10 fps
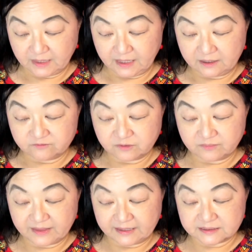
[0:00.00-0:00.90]
And from
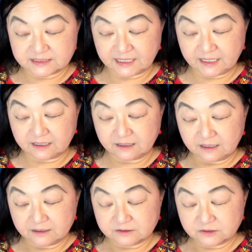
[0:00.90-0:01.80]
that day
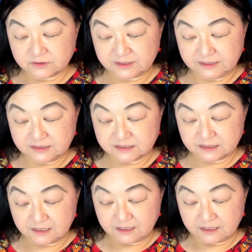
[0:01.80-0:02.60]
to this,